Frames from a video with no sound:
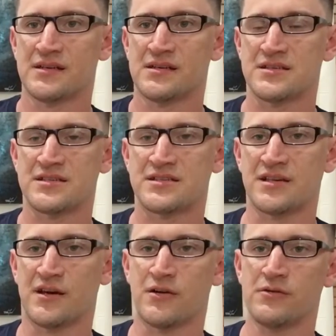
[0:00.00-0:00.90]

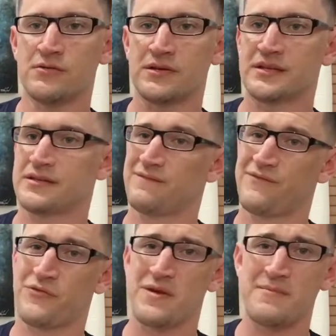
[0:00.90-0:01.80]
So,
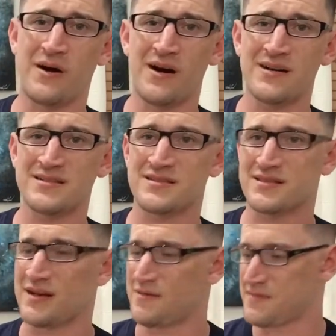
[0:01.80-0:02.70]

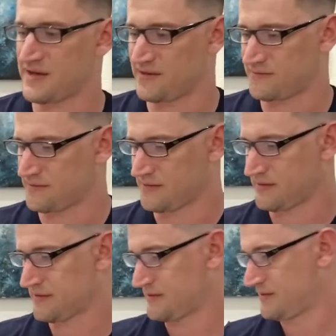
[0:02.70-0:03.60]
$3, I mean,
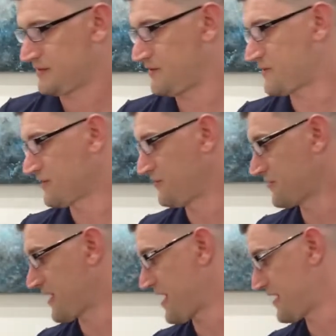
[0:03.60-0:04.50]
you can
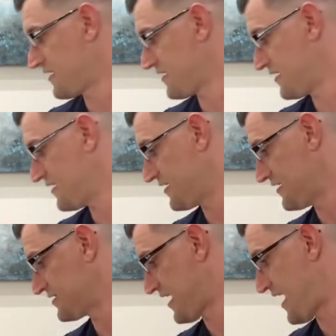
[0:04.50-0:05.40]
look at it. It
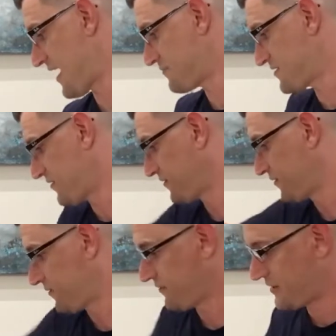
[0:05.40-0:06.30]
is
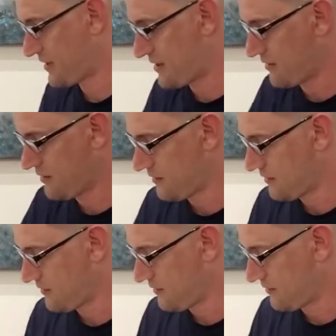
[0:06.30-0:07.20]
absolutely
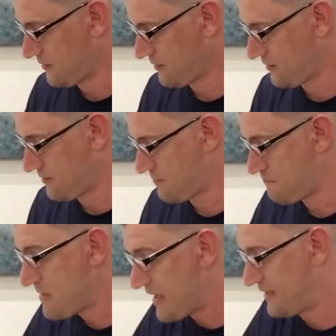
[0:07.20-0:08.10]

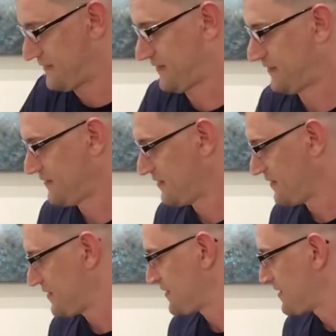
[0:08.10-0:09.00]
mint.
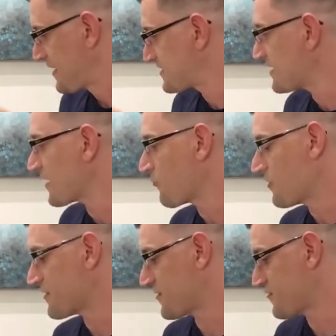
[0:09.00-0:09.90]
It's like
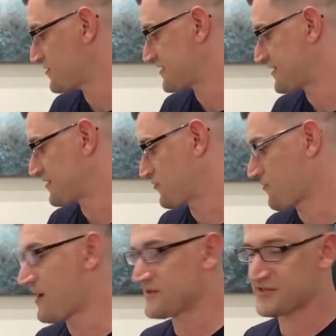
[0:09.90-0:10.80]
one of those
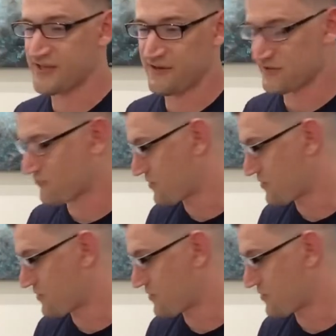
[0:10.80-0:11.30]
garage sales